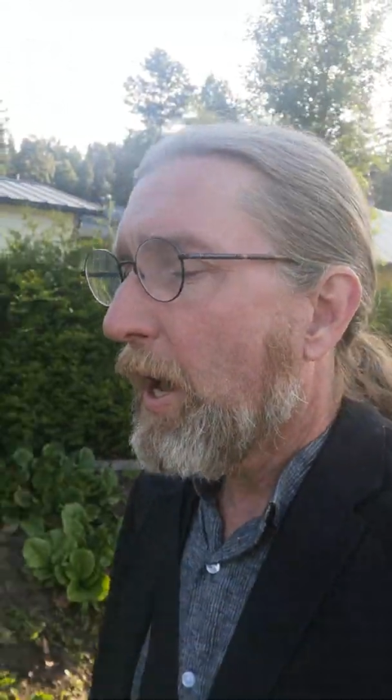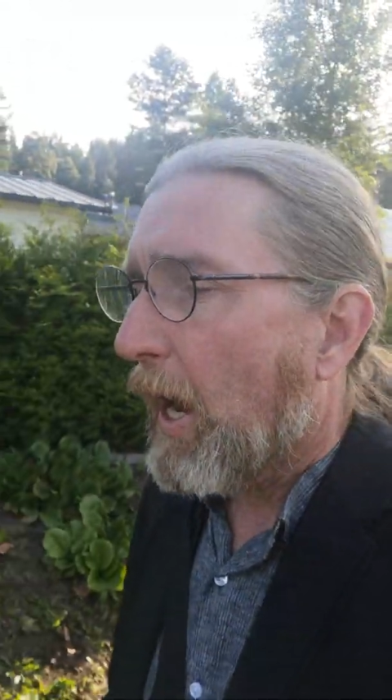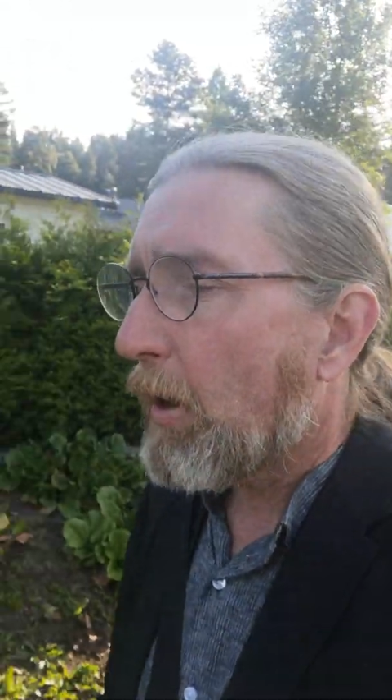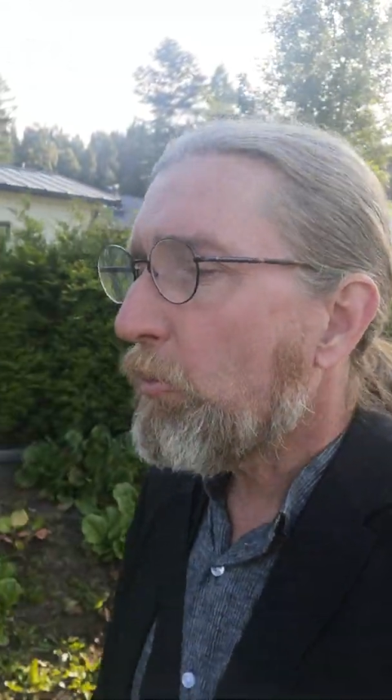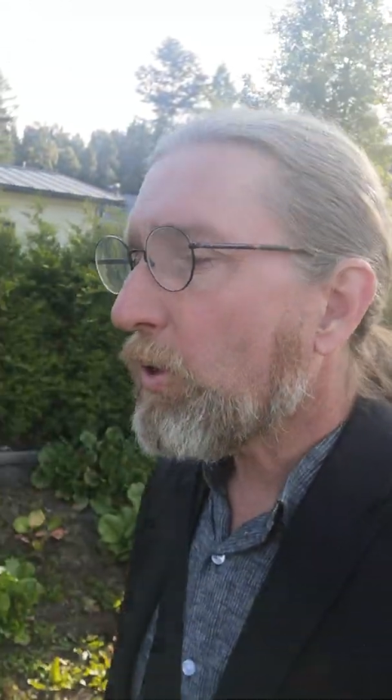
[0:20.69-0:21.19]

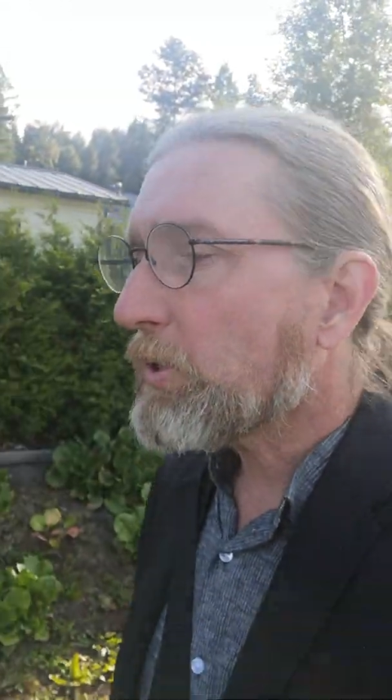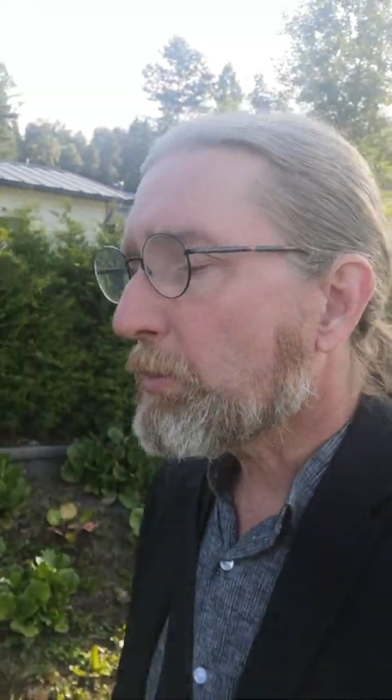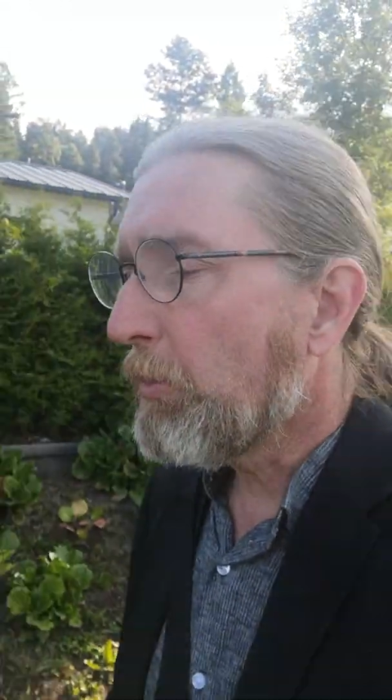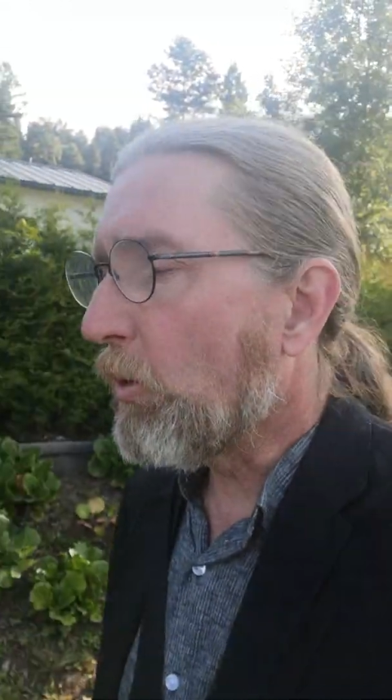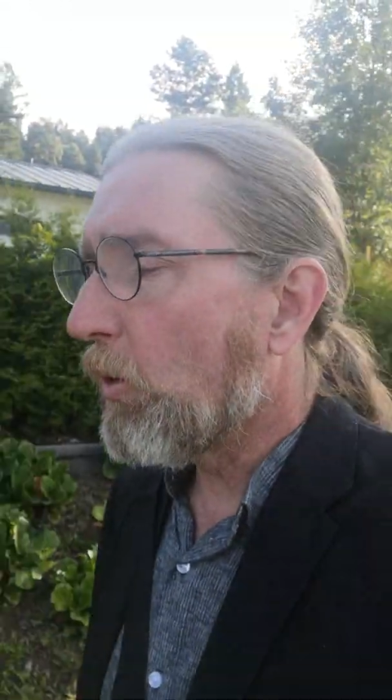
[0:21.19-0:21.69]
And what's
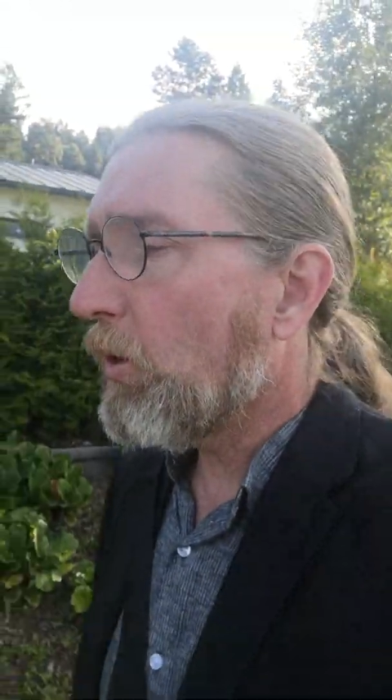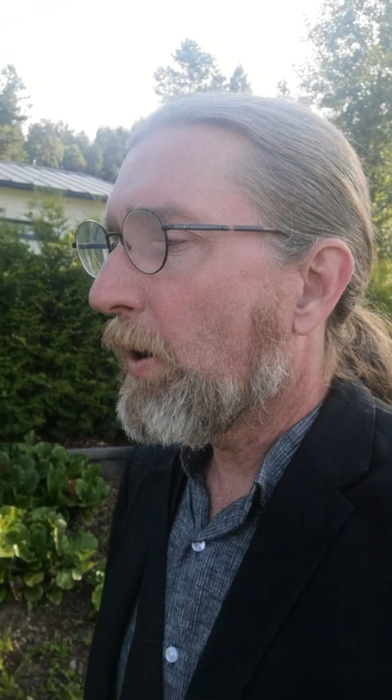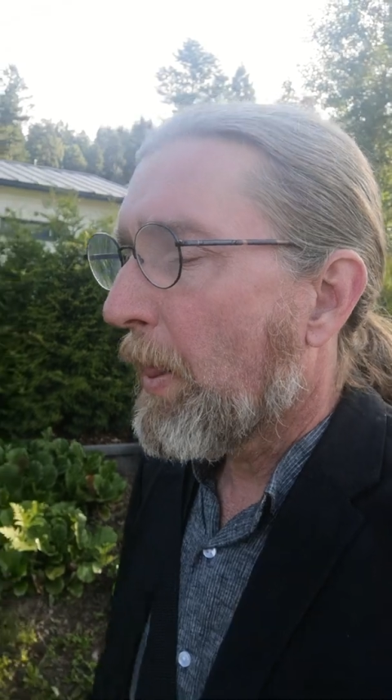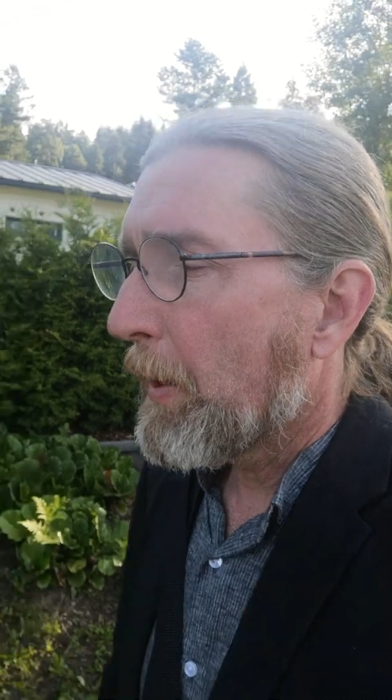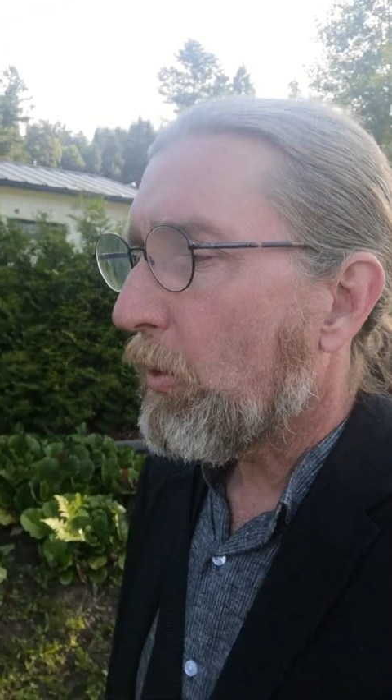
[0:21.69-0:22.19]
more,
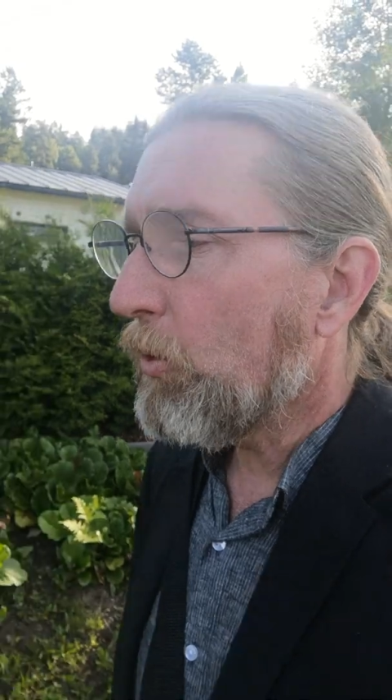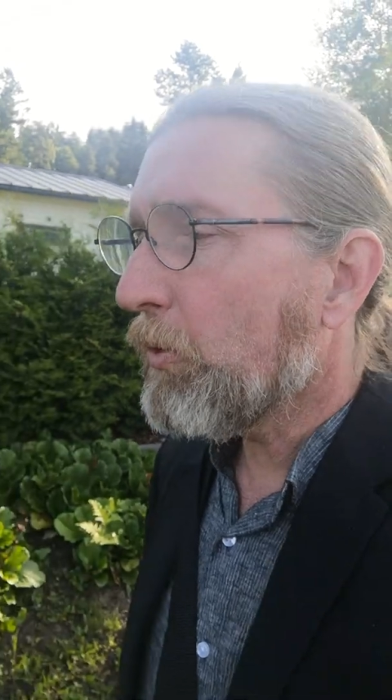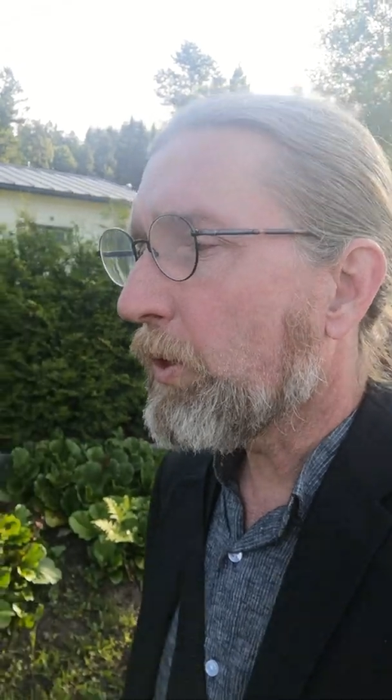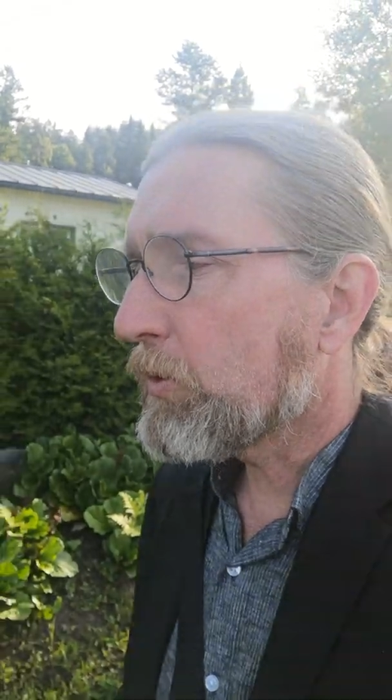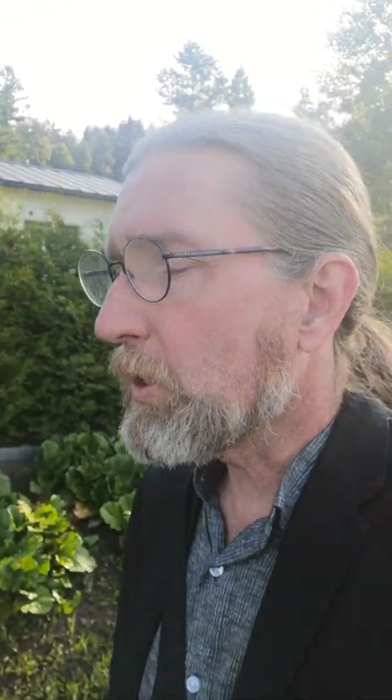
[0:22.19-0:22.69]
all
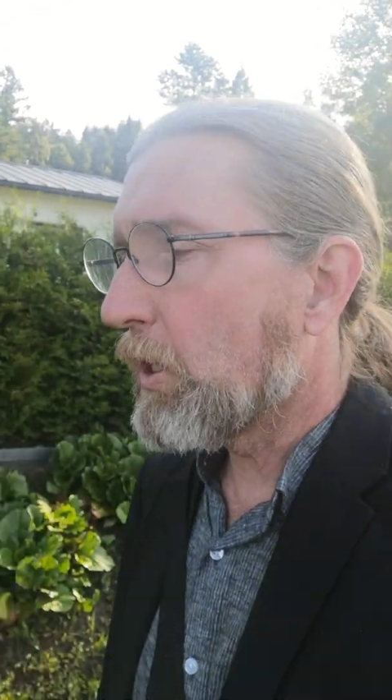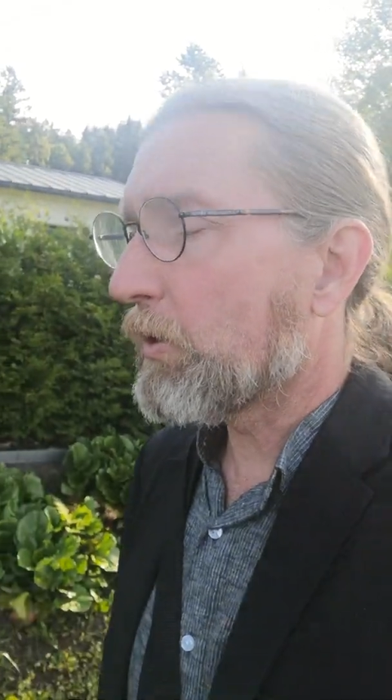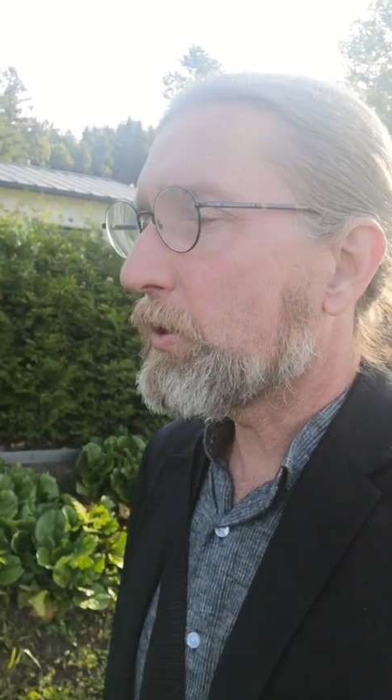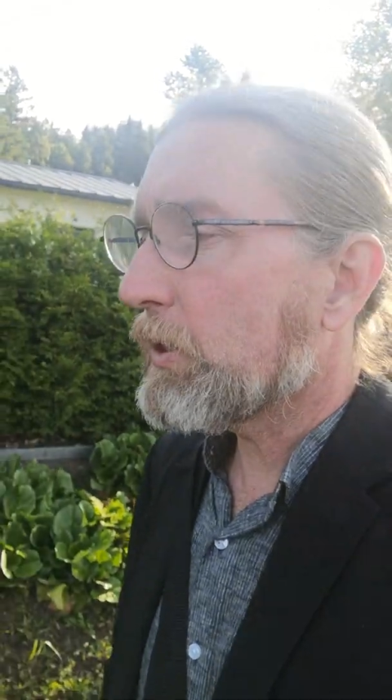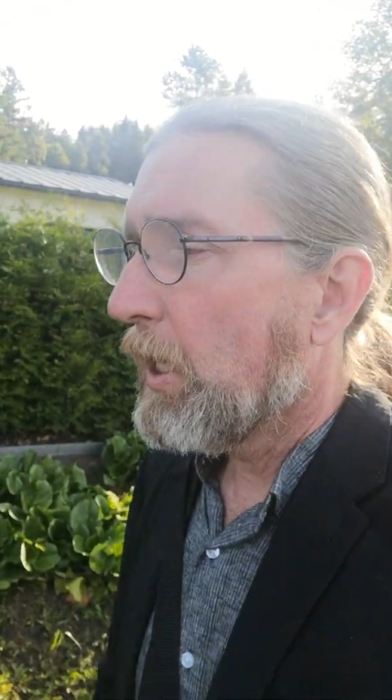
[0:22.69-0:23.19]
those
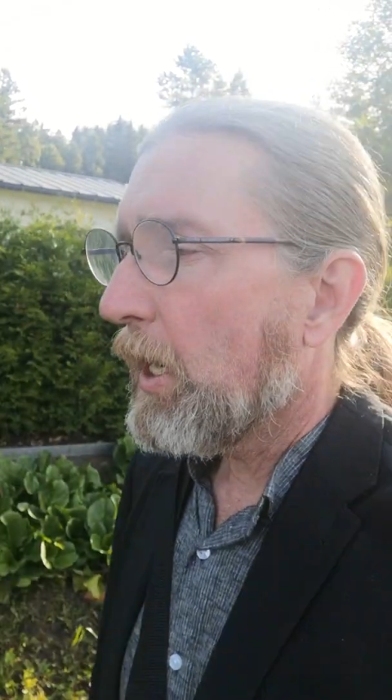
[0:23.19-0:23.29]
nodes